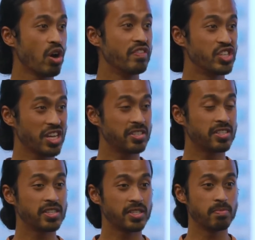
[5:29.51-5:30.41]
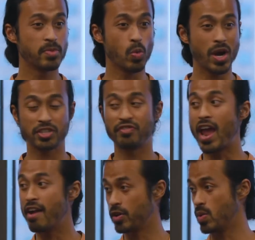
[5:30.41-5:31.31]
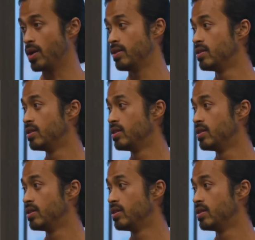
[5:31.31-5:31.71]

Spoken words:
of a justice system that works for everyone,